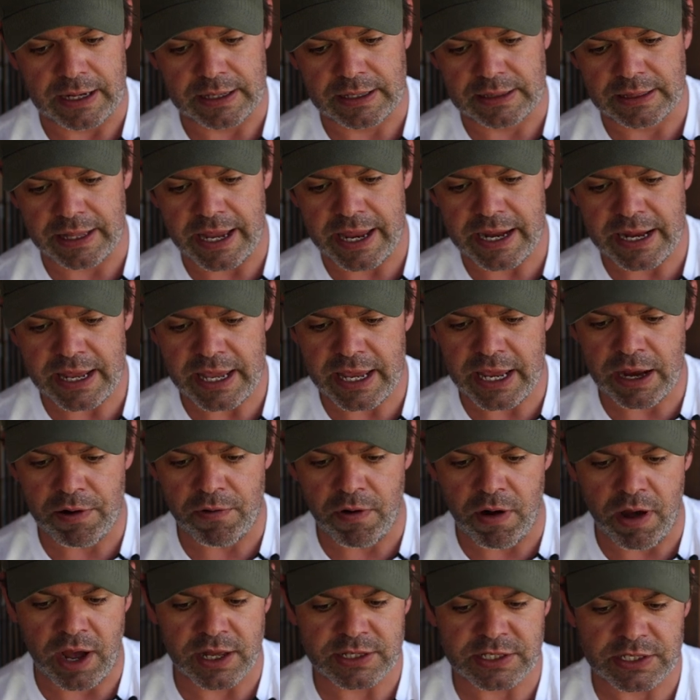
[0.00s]
Glenn here
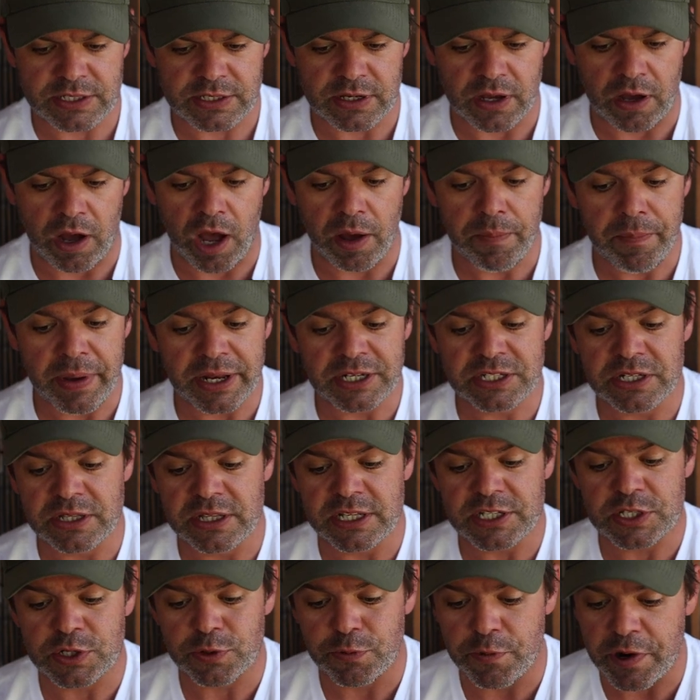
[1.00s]
writes, I mentioned
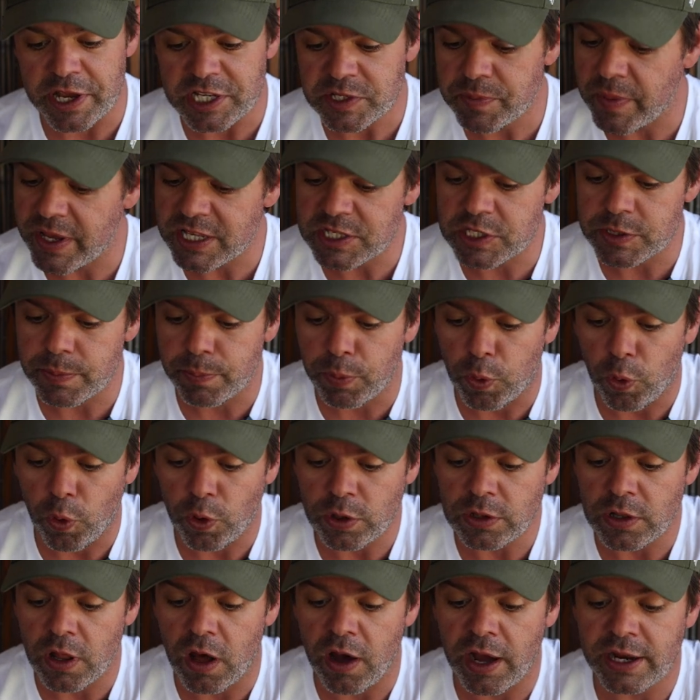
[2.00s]
this to ResMed
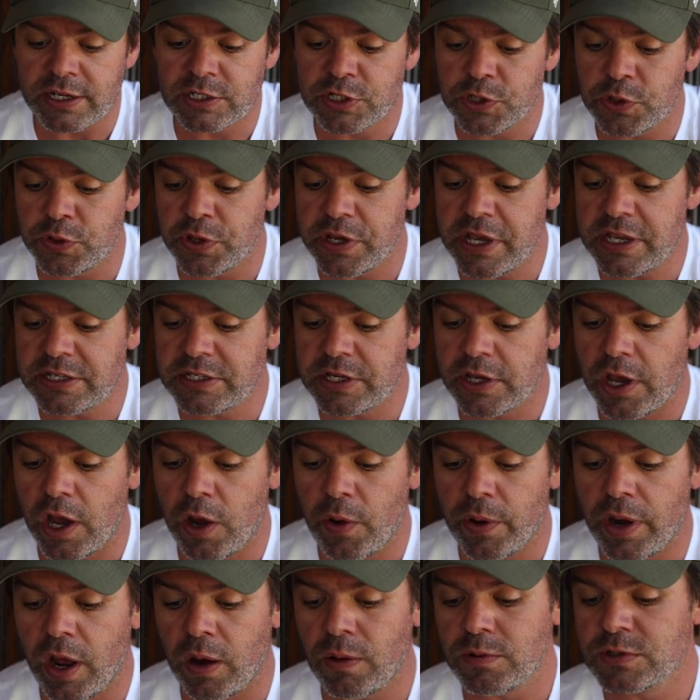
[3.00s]
support line 2 years
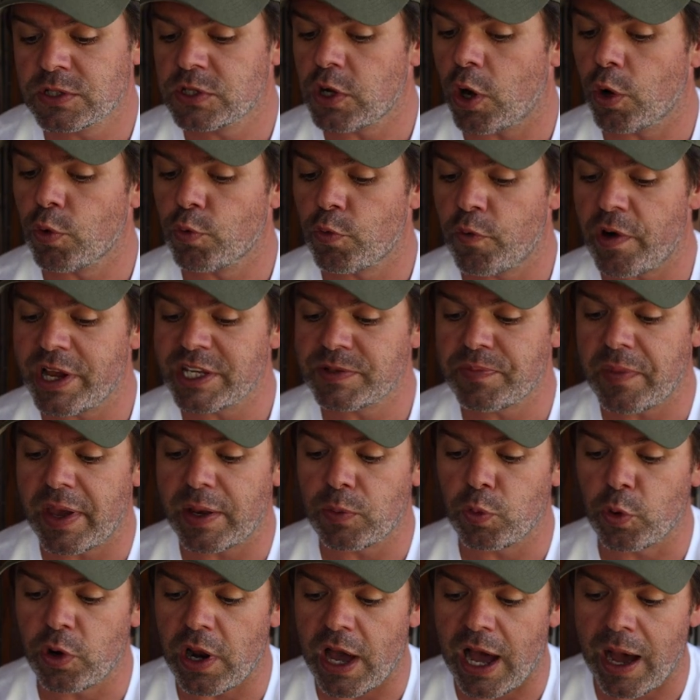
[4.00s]
ago and I was told
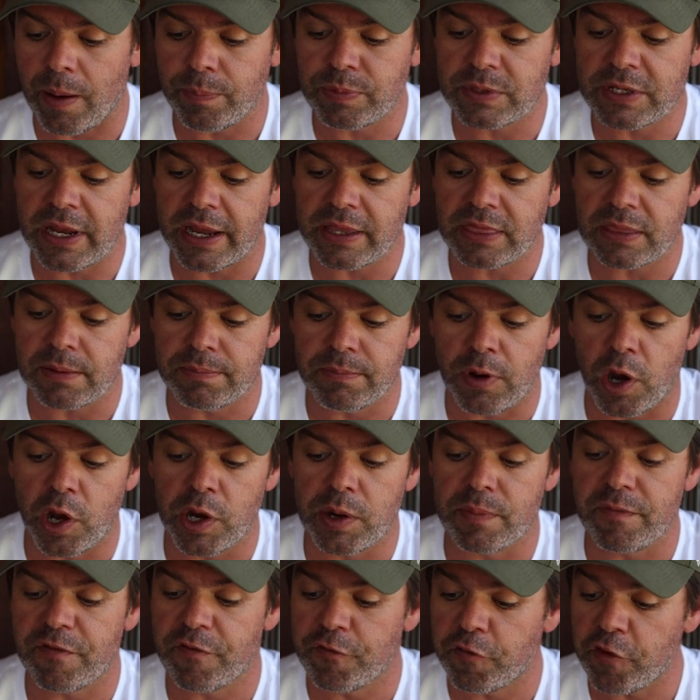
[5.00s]
ResMed would update the
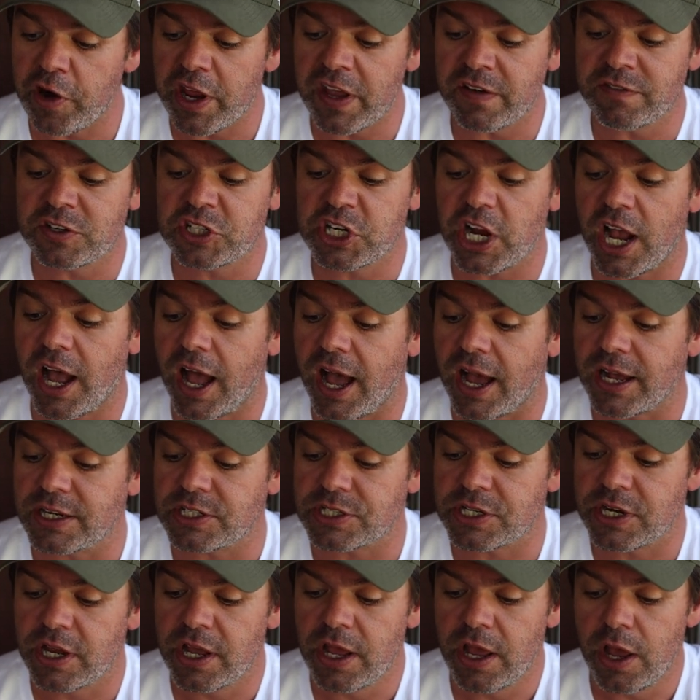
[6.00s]
modem free of
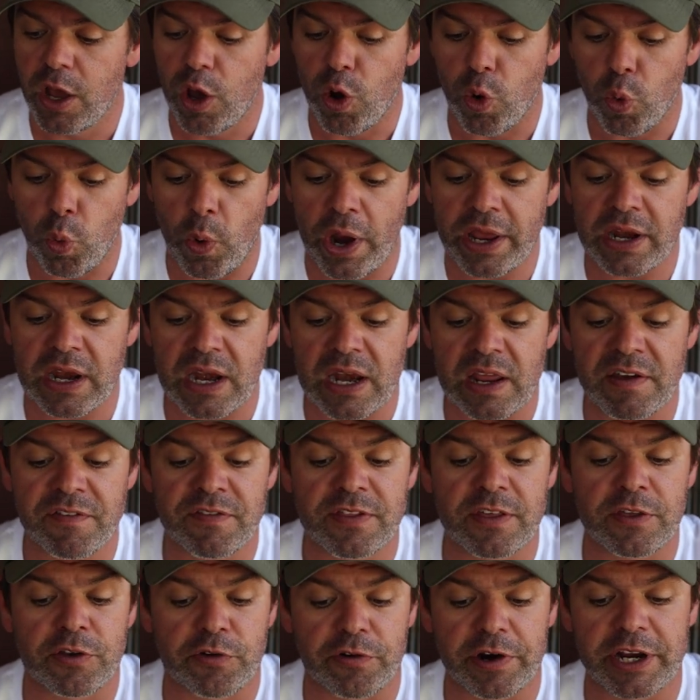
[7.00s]
charge when and if
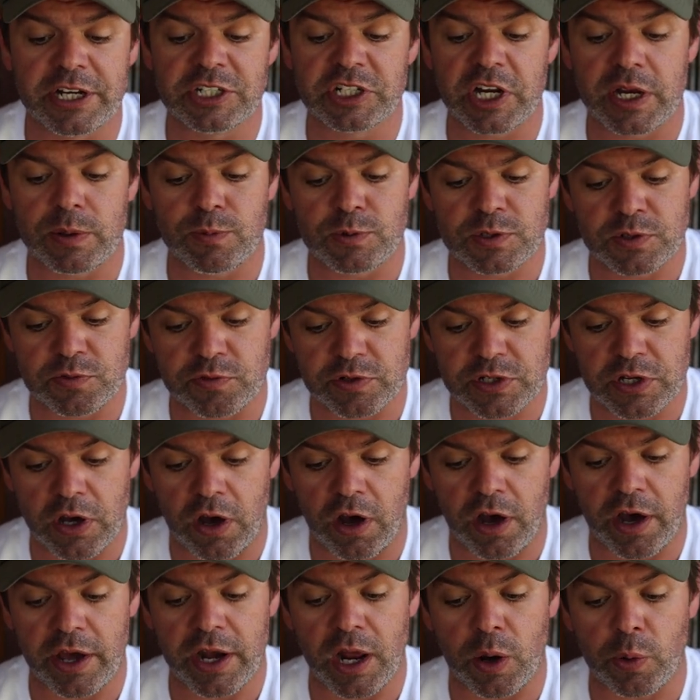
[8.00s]
the 3G was
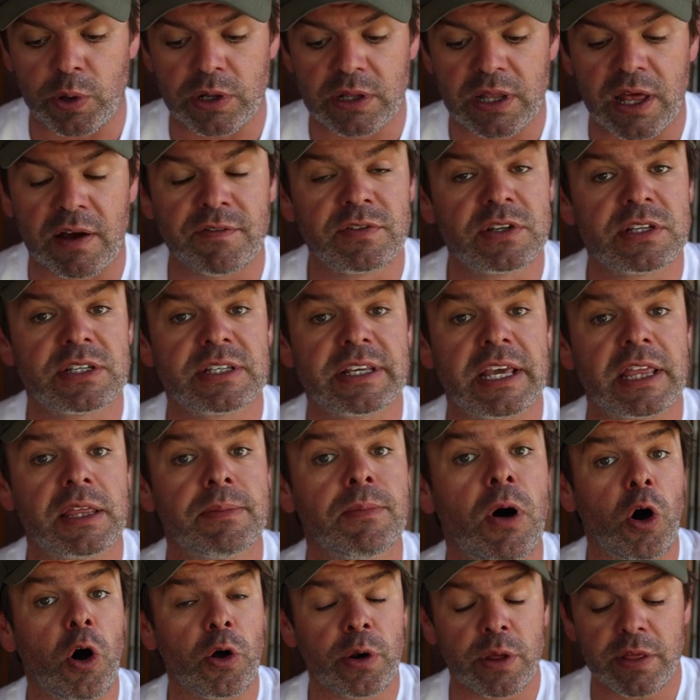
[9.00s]
retired. I would love to see
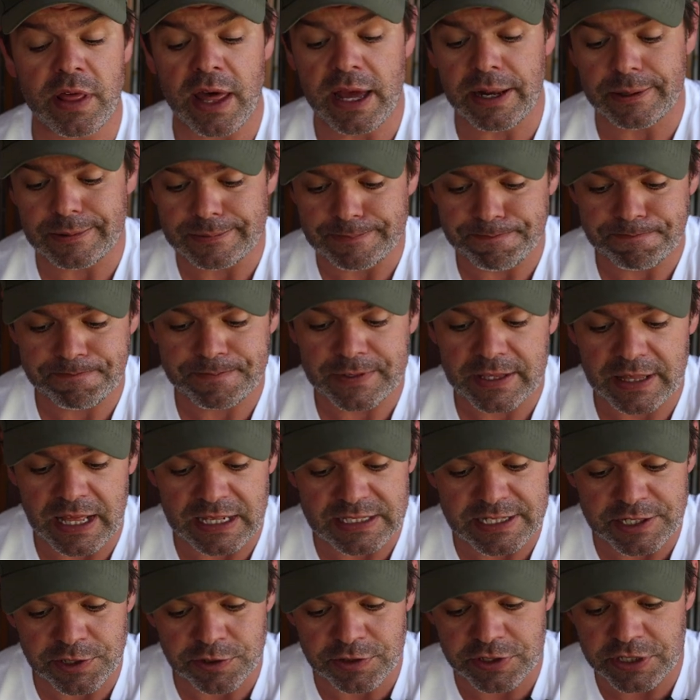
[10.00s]
honor that.
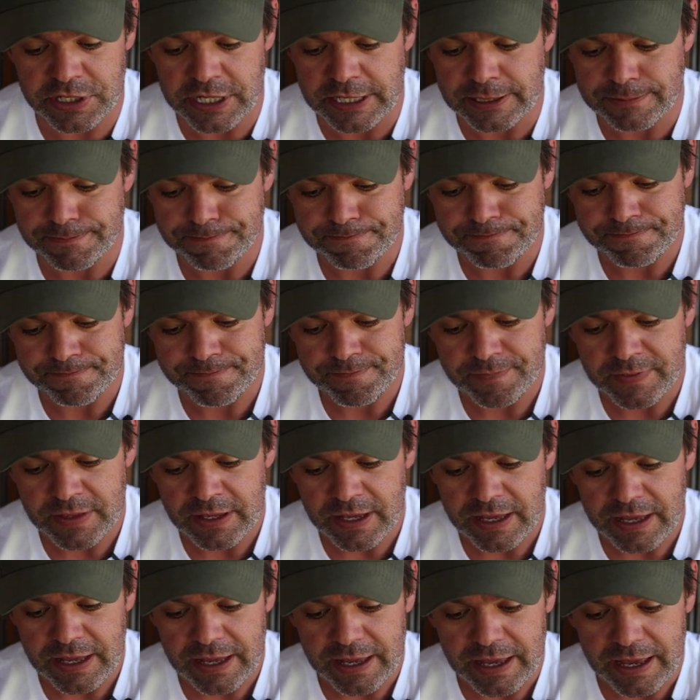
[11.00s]
That's interesting.
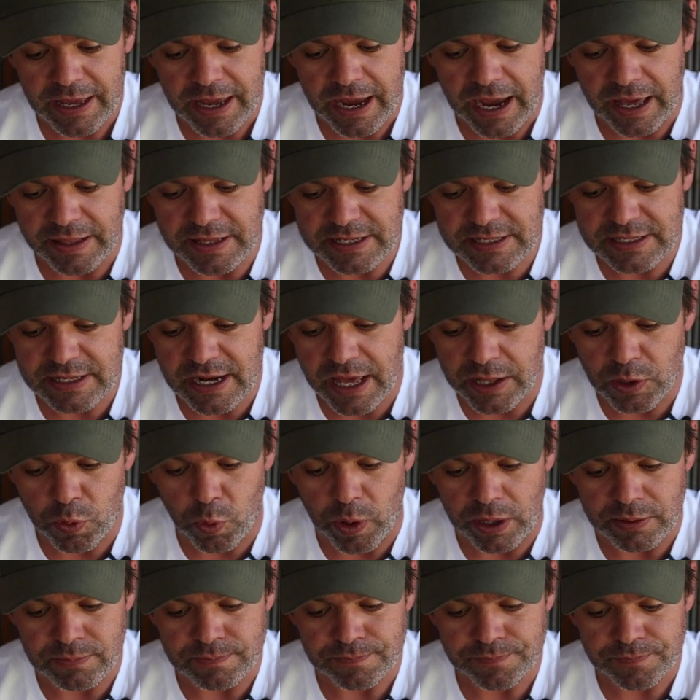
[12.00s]
And this is another
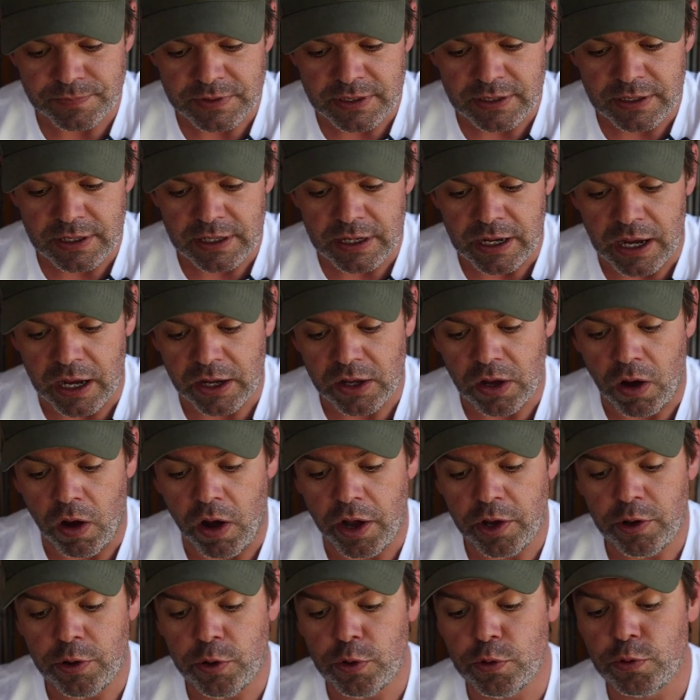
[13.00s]
one. A
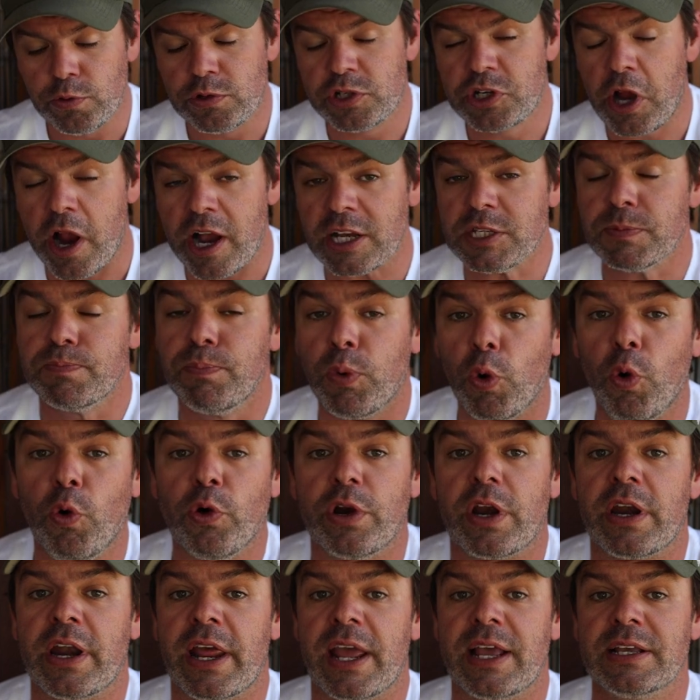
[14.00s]
guy who just
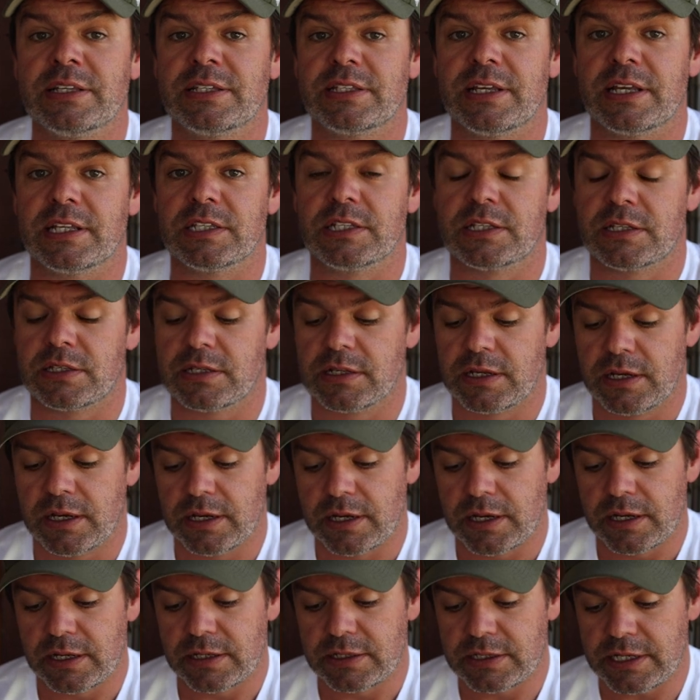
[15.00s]
bought an AirSense
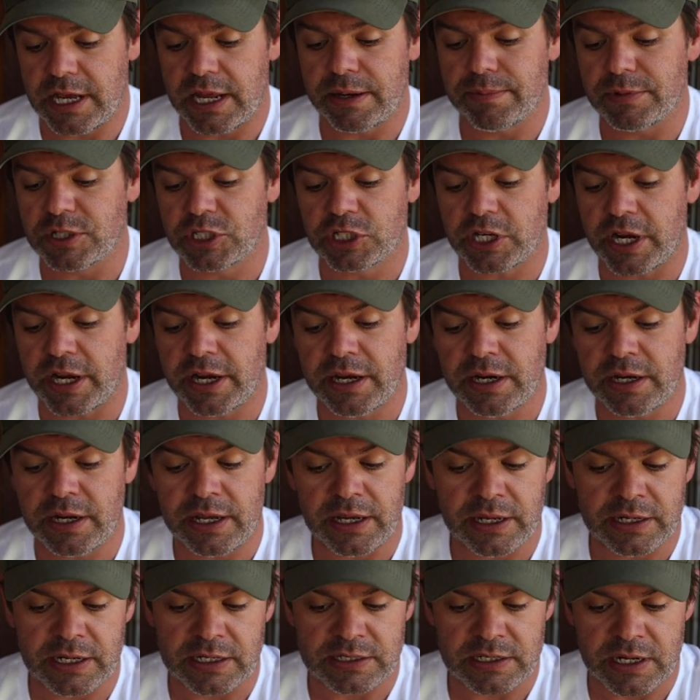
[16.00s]
10 machine.
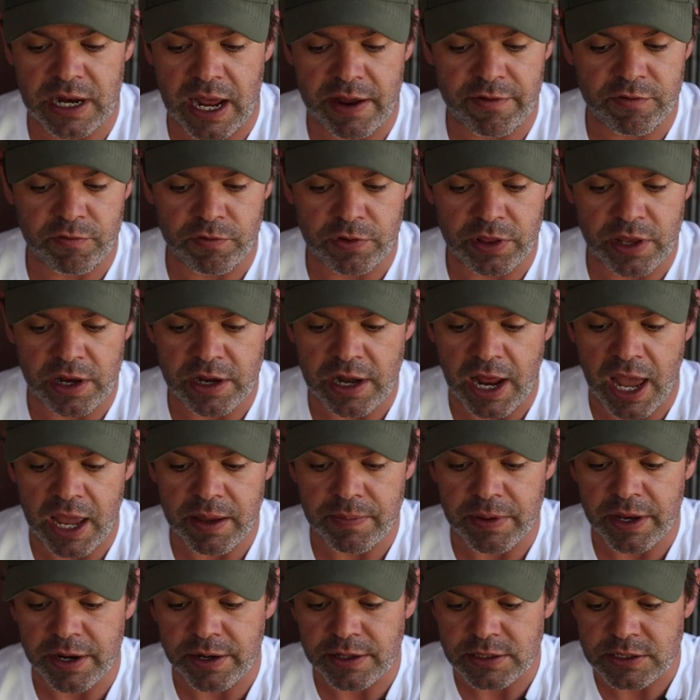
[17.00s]
He doesn't have really a
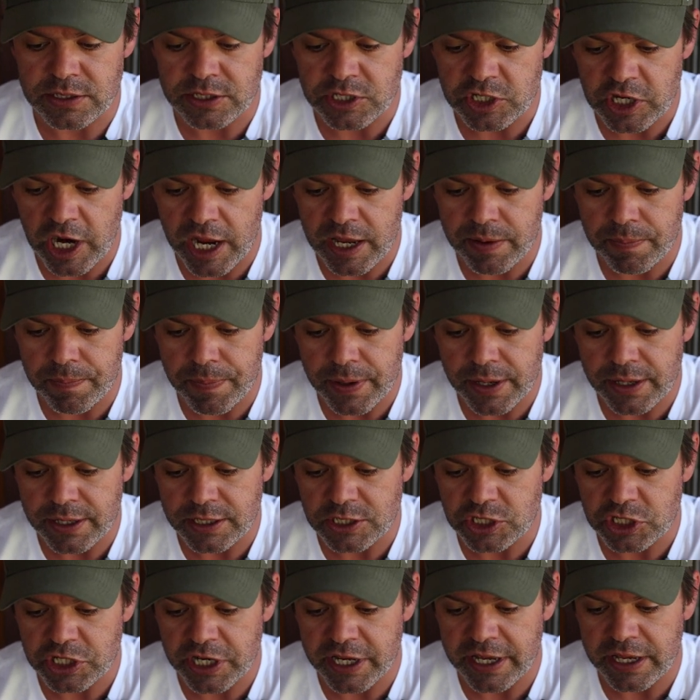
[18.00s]
name here. It's
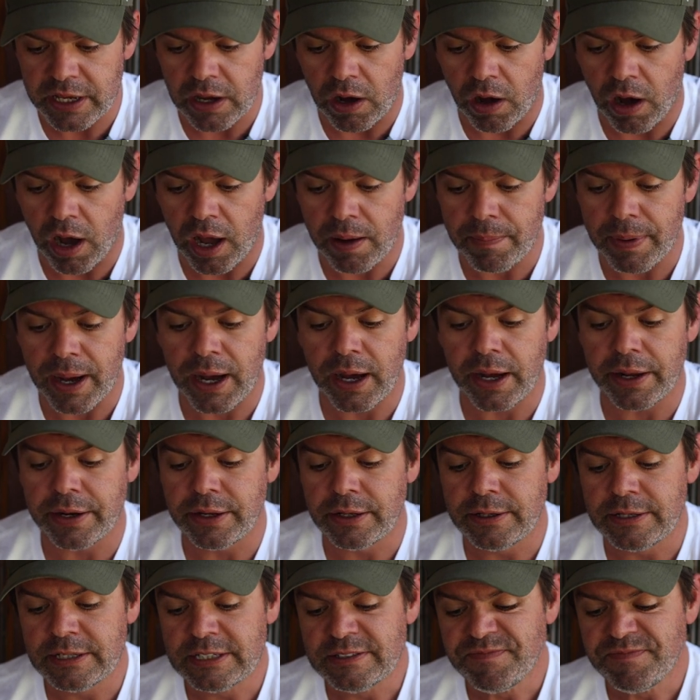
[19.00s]
JPG Ibard.